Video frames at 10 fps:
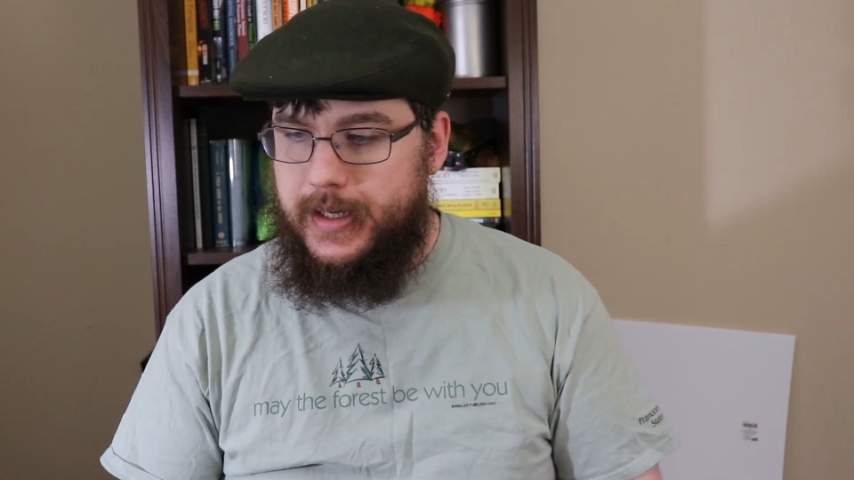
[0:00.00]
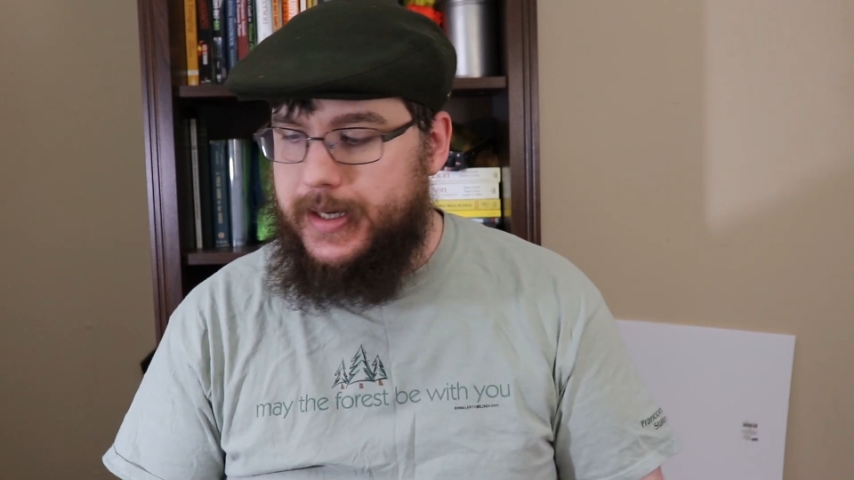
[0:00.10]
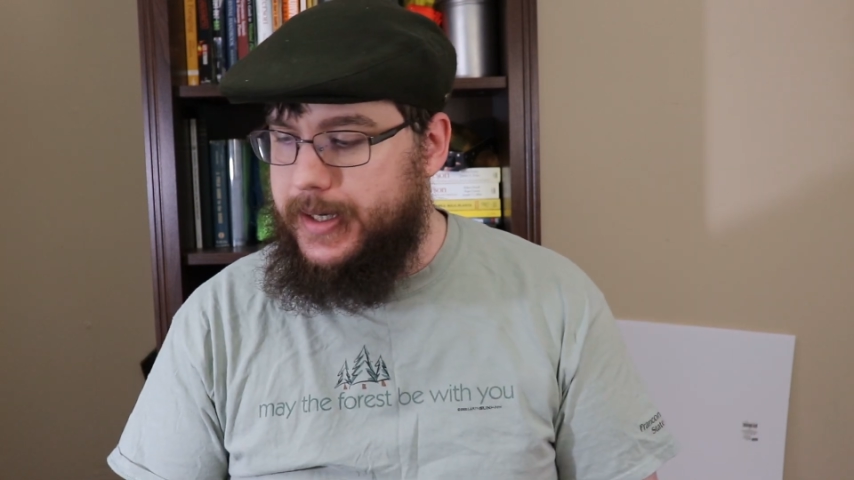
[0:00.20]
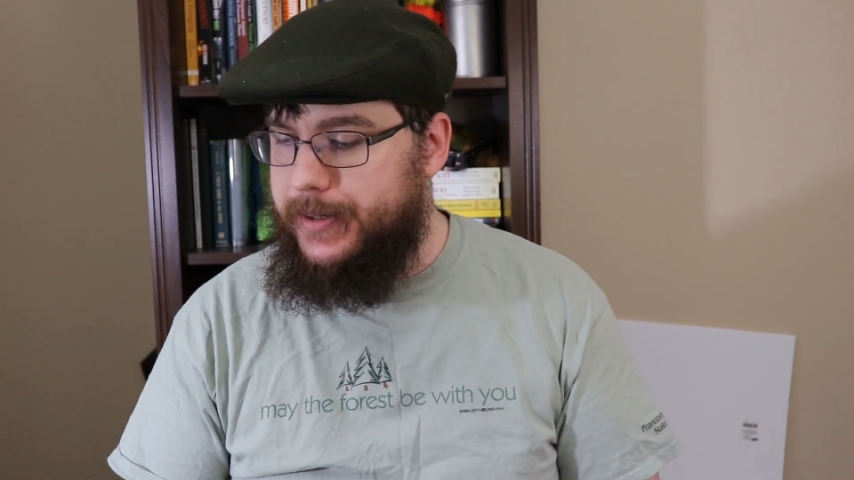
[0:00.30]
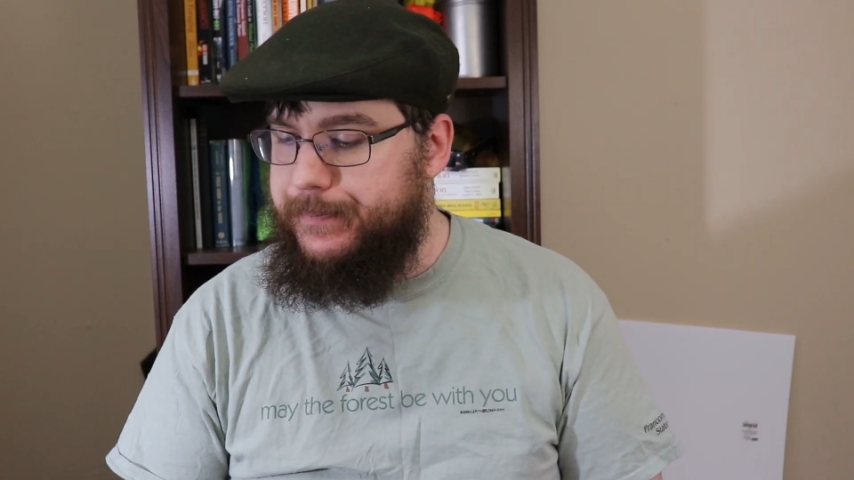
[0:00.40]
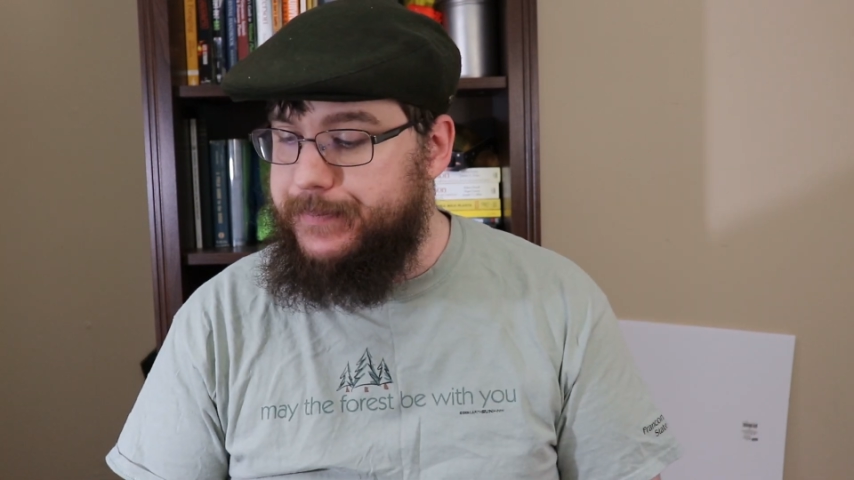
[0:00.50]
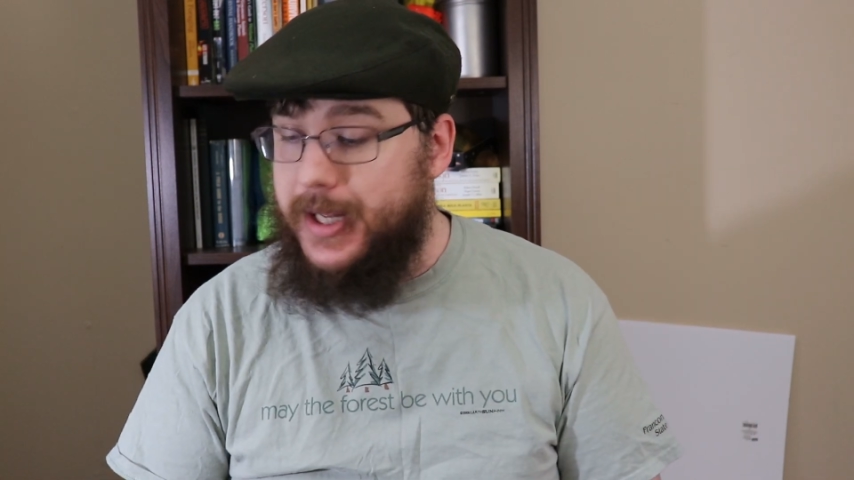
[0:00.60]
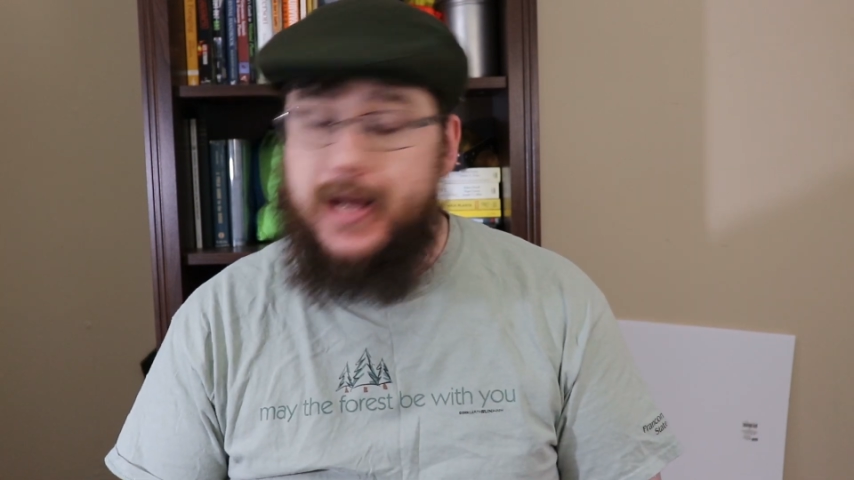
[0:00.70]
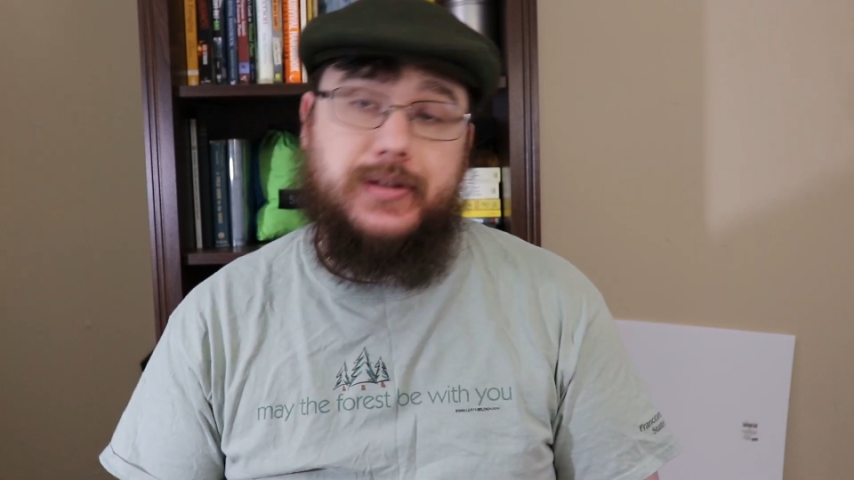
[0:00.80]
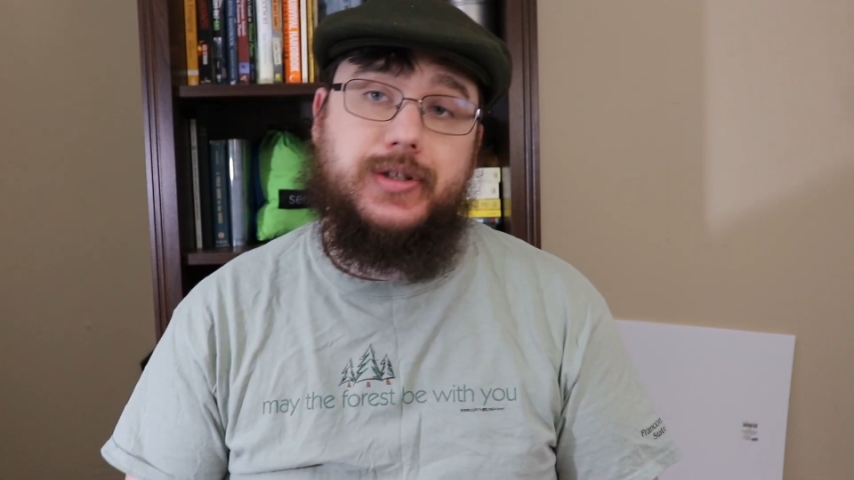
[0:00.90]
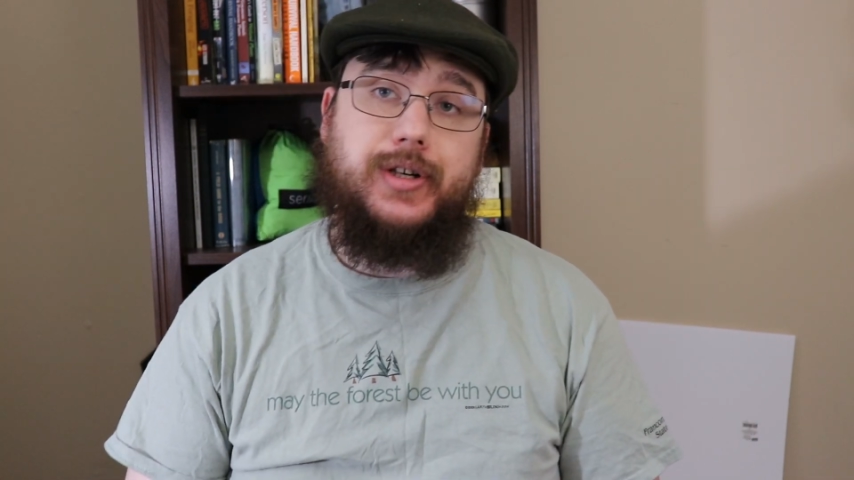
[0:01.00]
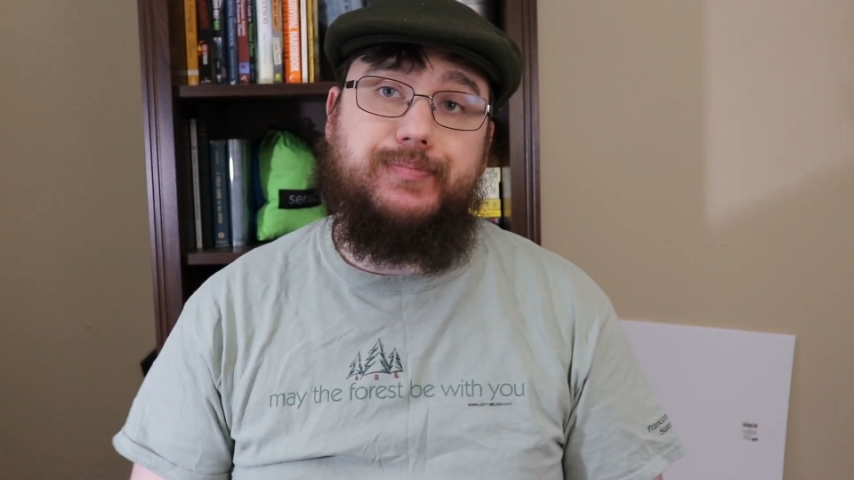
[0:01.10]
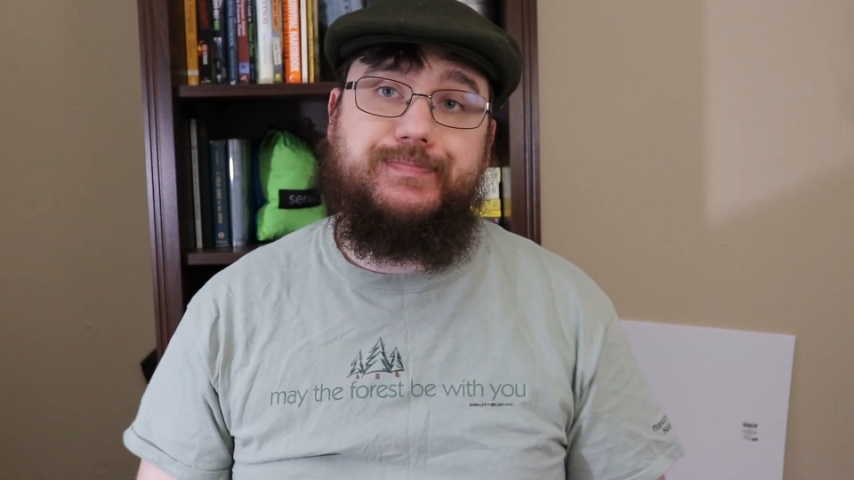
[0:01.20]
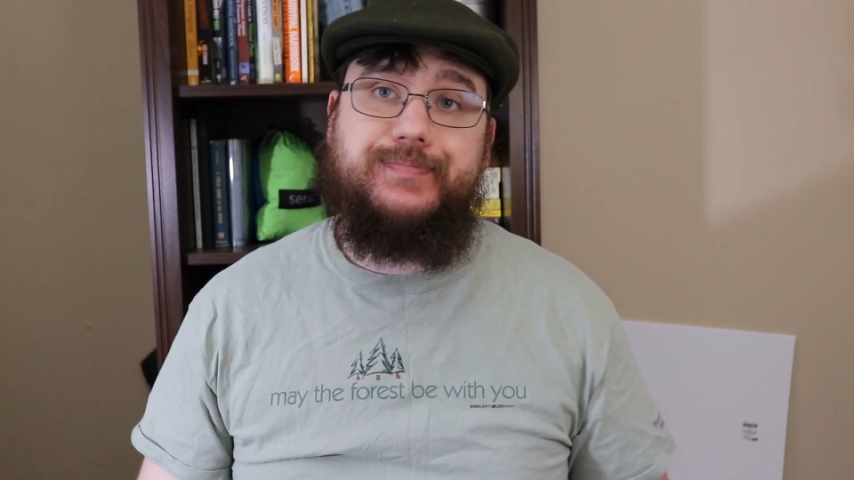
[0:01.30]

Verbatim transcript: Um, yeah, so